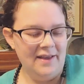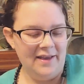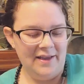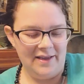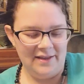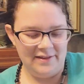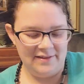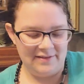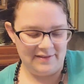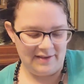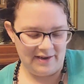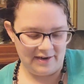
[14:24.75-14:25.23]

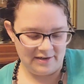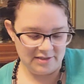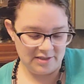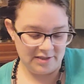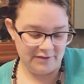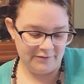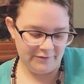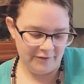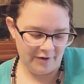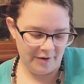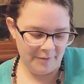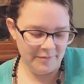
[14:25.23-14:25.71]
It's actually
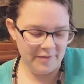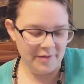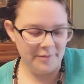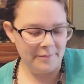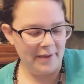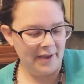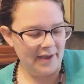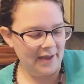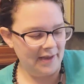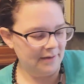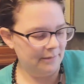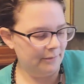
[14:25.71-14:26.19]
from the
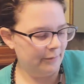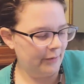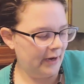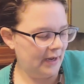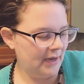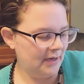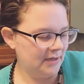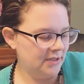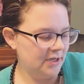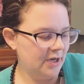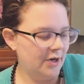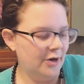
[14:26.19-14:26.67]

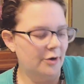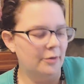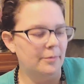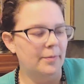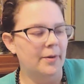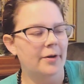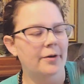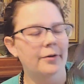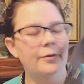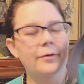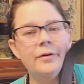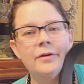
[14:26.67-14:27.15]
brand Hobo. I
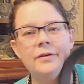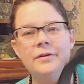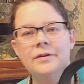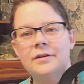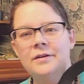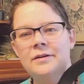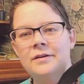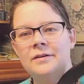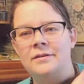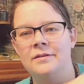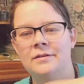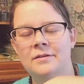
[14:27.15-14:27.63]
don't
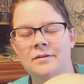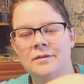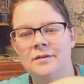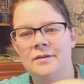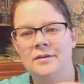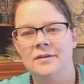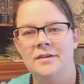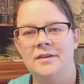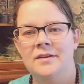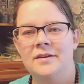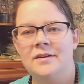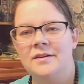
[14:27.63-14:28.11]

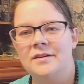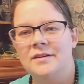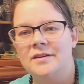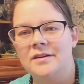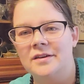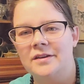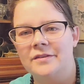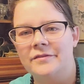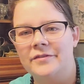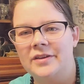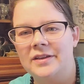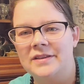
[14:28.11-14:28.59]

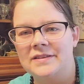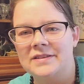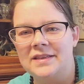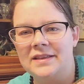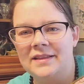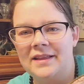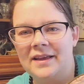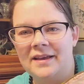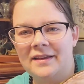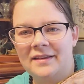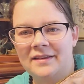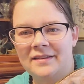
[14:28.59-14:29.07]
know if you can see
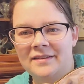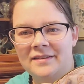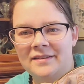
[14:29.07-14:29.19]
that,